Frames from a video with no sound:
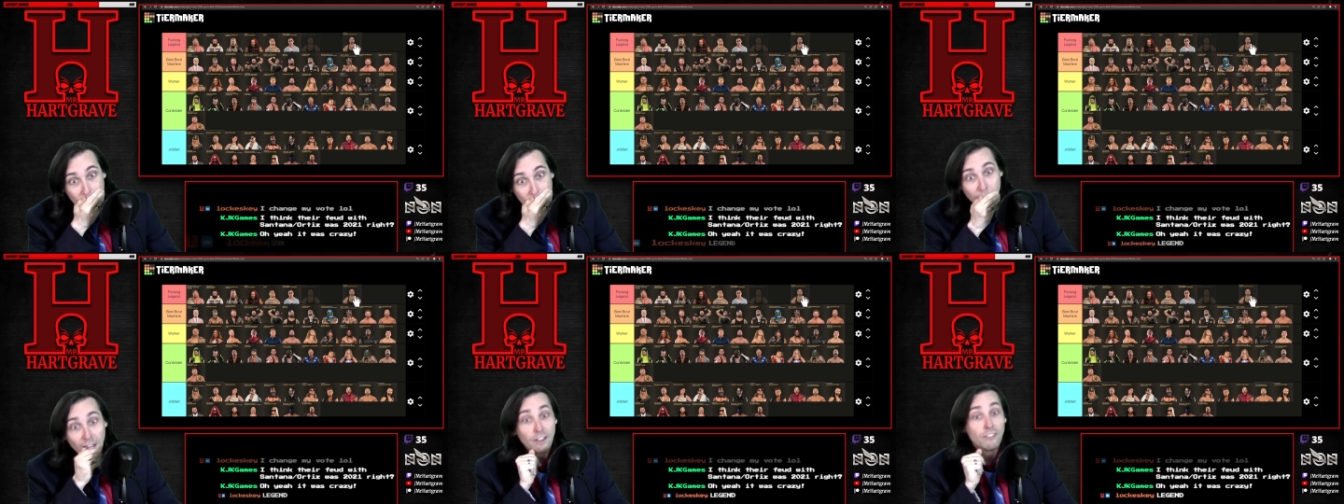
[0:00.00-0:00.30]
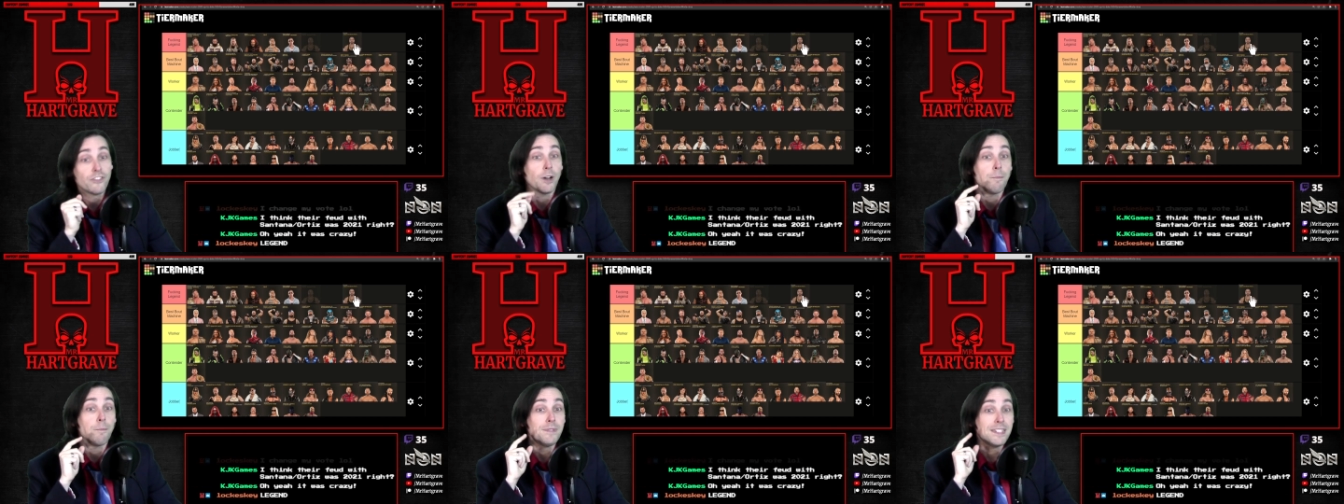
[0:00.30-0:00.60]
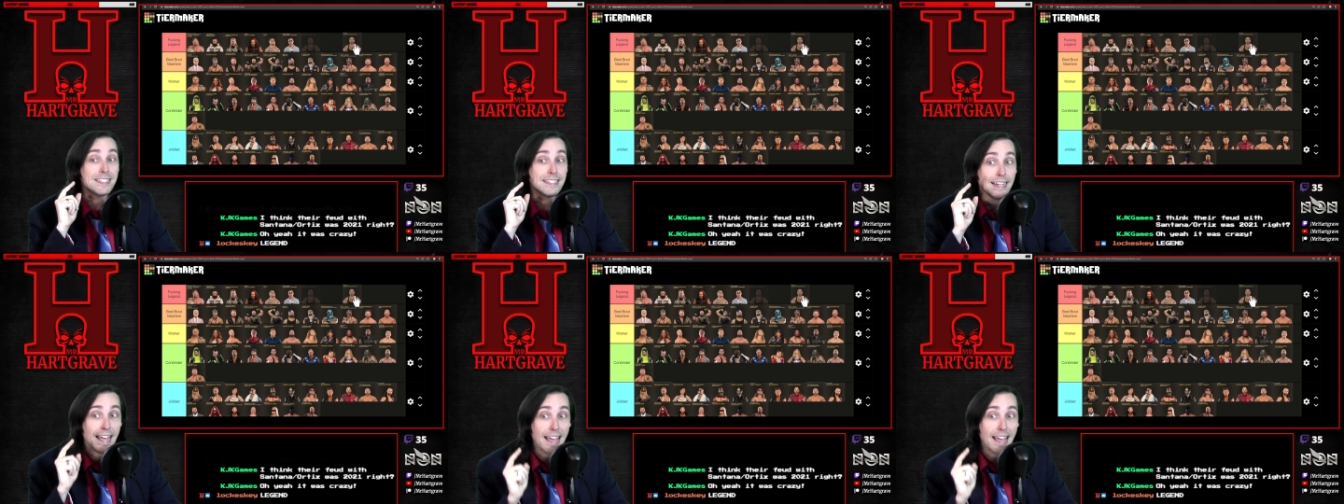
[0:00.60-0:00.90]
From
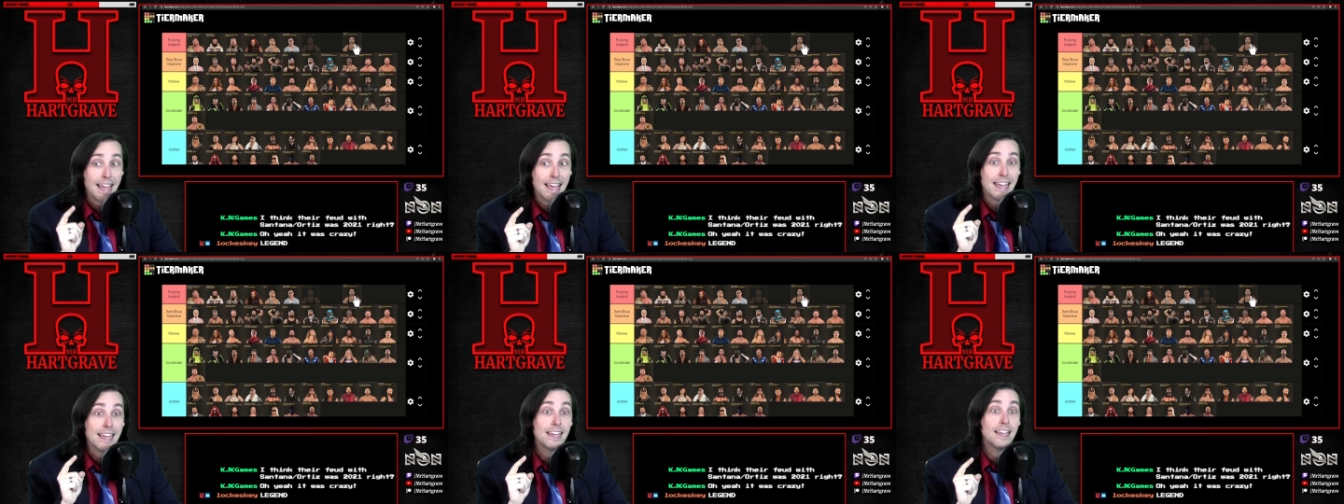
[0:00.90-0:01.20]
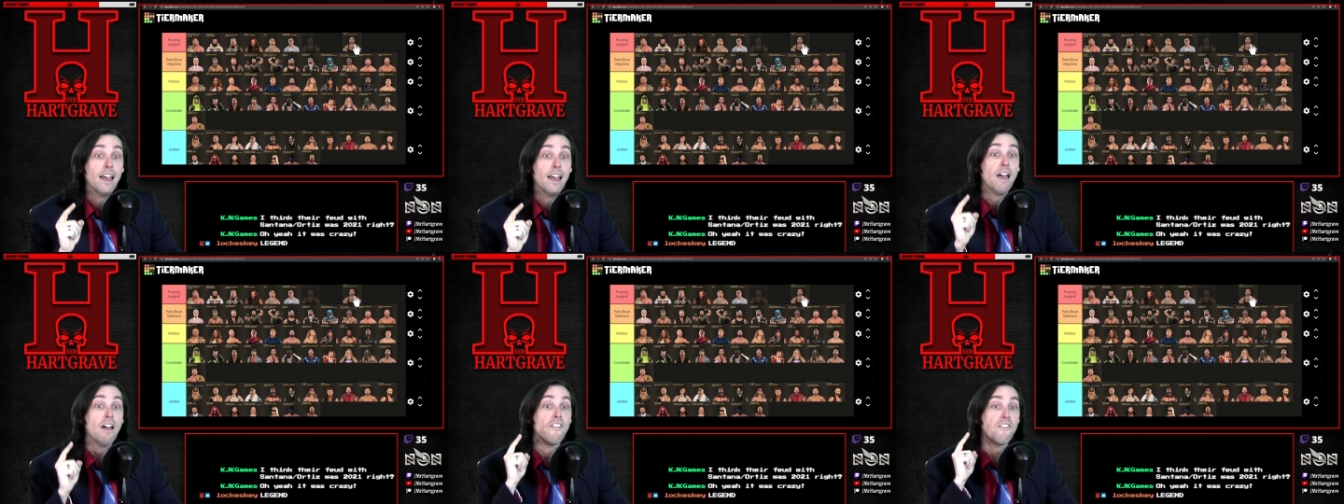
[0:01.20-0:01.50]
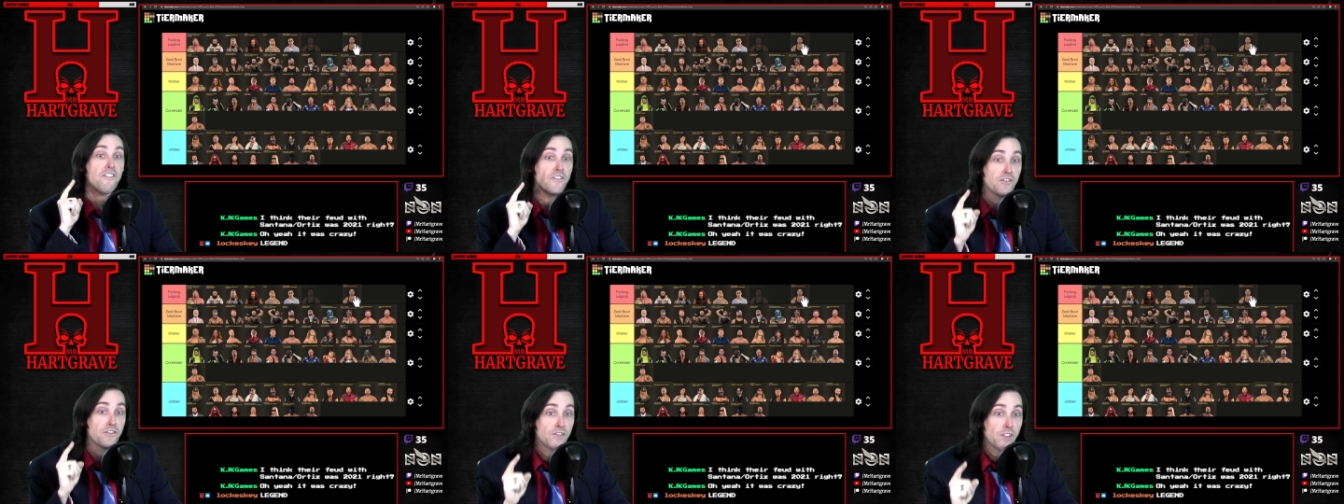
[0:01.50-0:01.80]
day
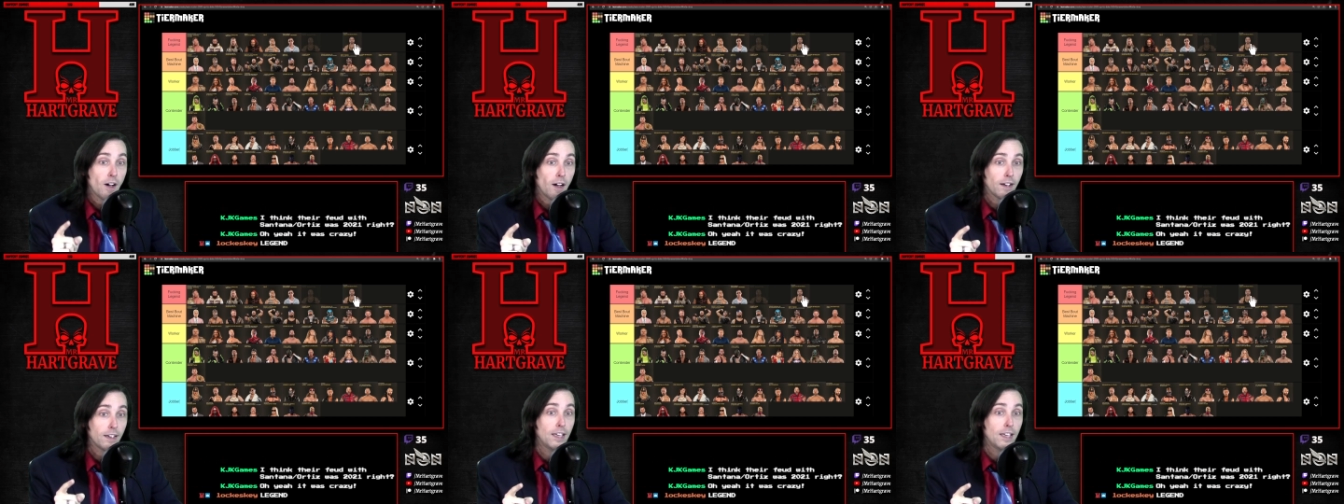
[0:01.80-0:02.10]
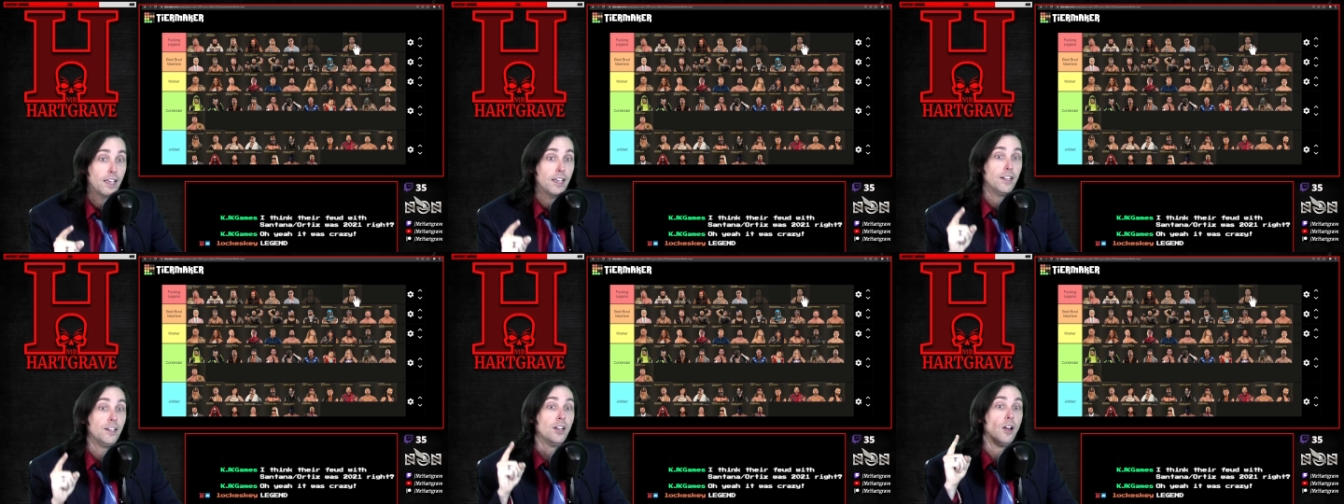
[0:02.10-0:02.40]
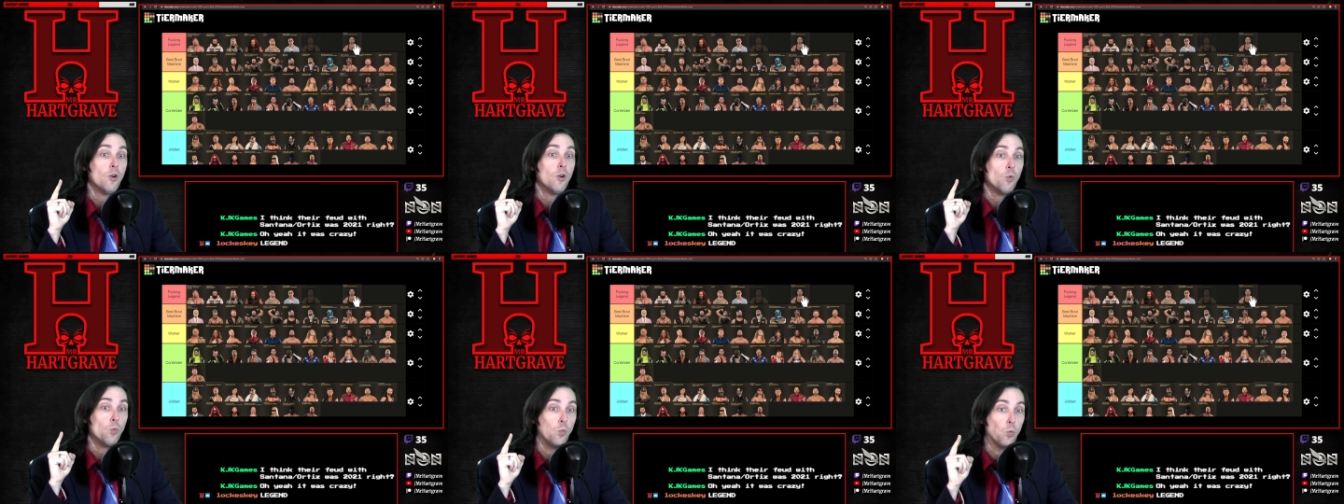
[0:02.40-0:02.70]
fucking
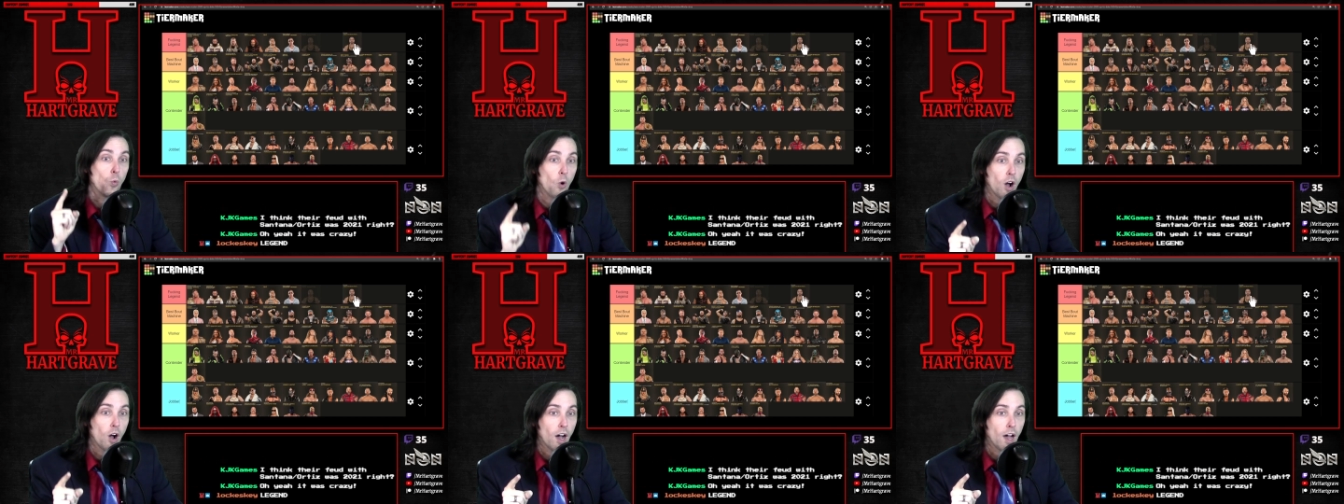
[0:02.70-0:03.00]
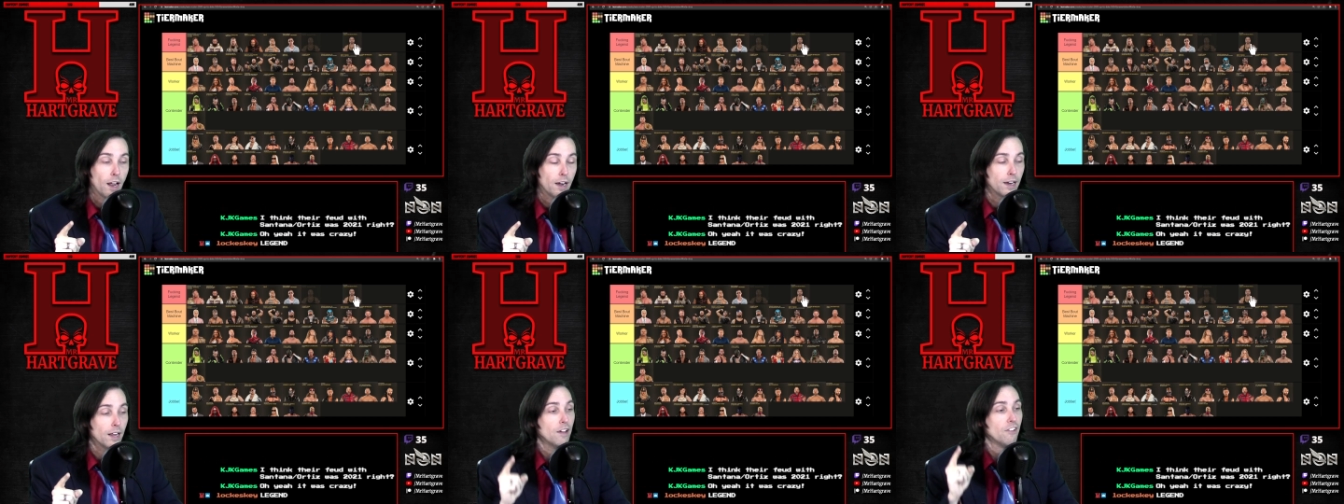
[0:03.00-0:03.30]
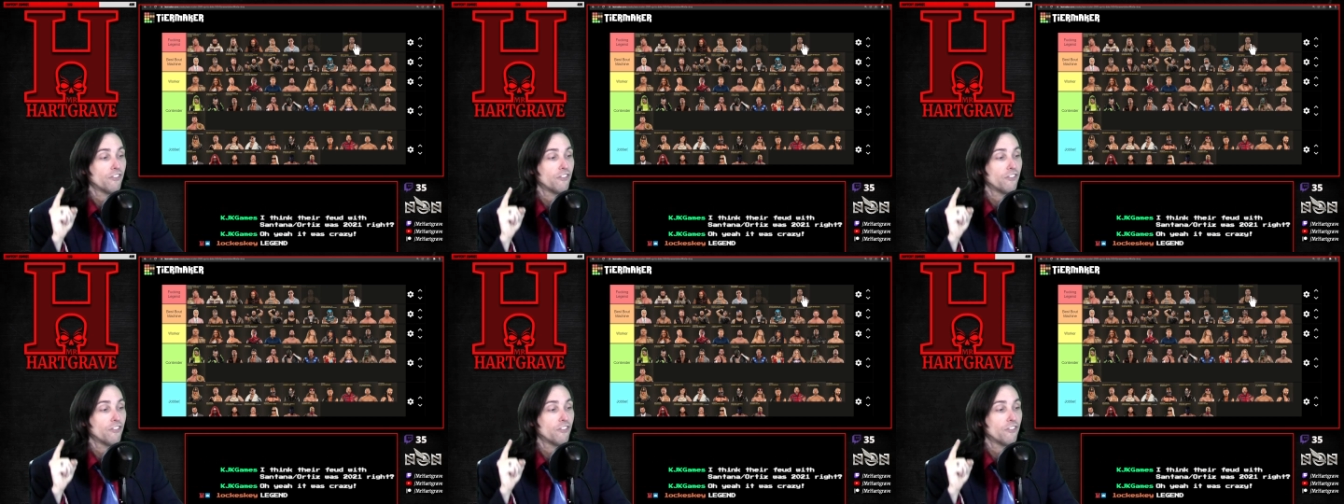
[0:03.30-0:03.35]
one.